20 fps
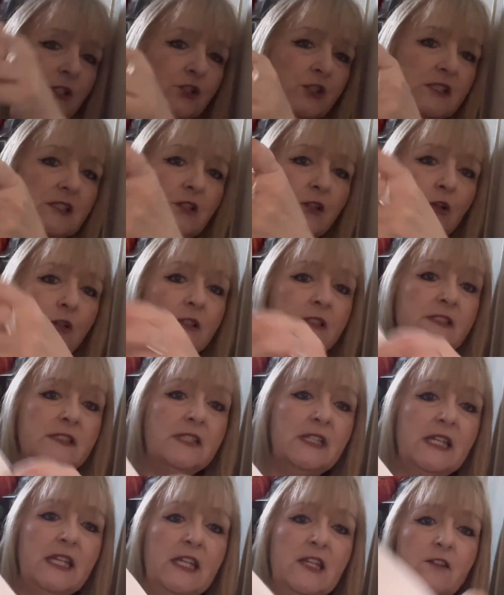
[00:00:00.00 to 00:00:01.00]
just long
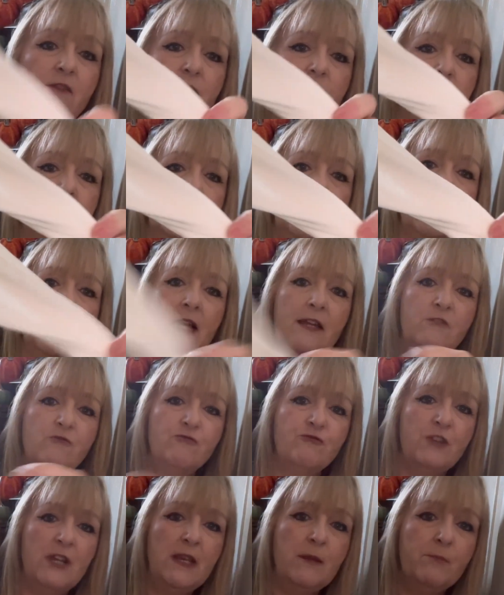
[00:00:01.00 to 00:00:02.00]
sleeved and
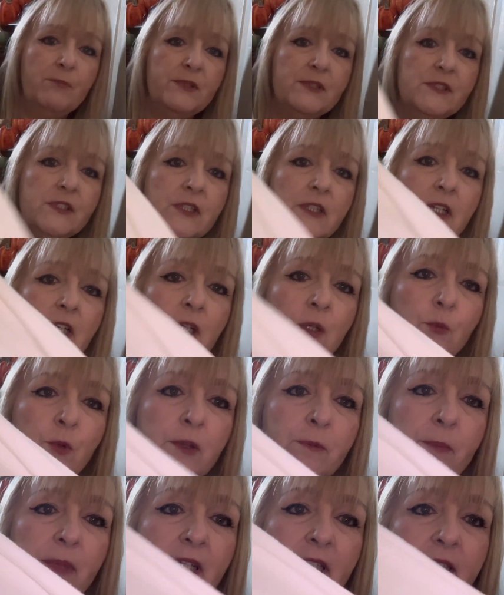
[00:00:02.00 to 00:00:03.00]
ribbed
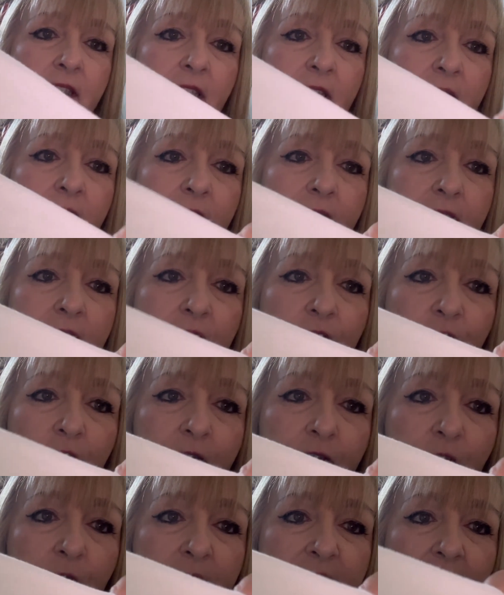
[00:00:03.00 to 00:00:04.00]
with buttons.
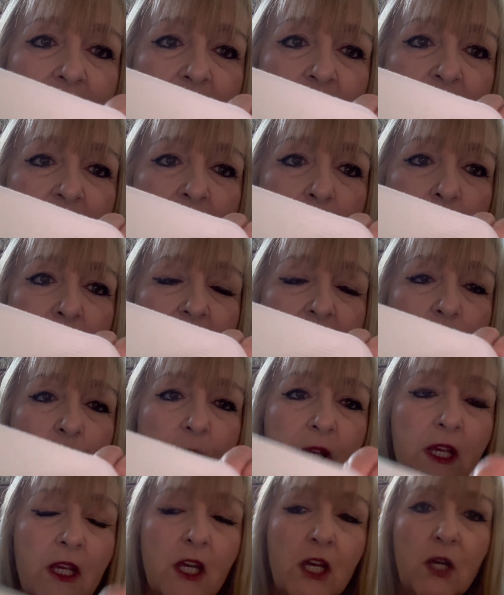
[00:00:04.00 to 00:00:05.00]
Just you can see the rib, there
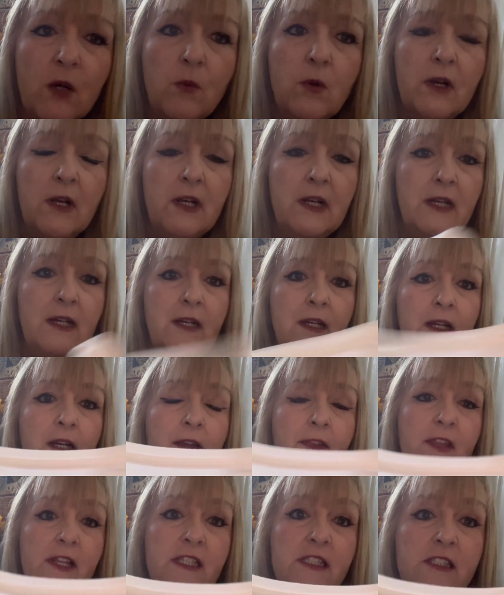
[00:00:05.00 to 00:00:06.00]
we go.
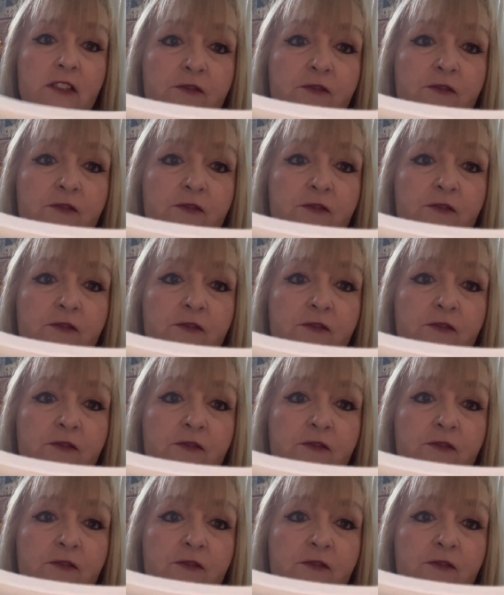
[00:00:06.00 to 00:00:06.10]
That's